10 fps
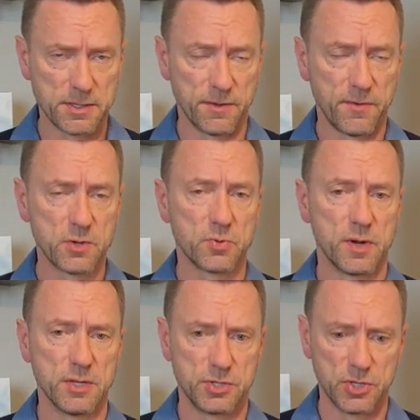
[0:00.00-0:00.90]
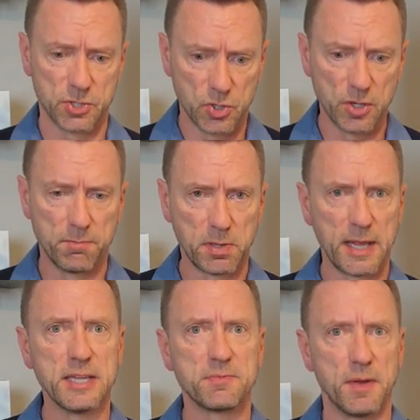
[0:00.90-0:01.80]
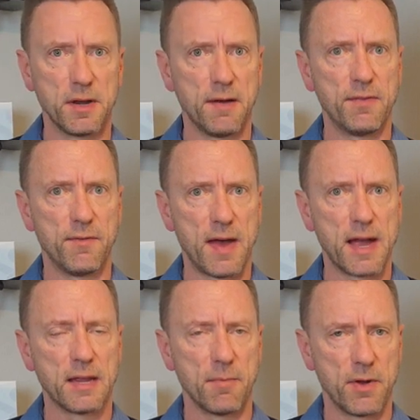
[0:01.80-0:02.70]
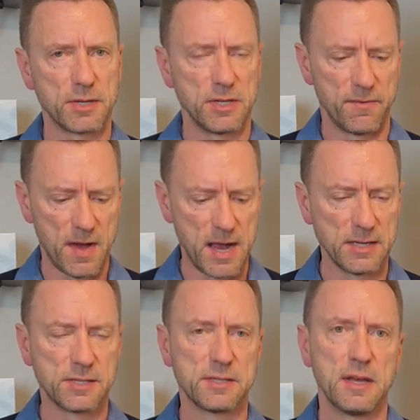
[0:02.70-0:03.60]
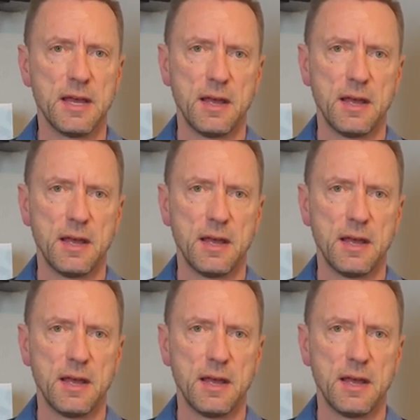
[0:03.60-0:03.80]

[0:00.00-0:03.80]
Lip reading: And the first one is just good placement of the vacuum erection device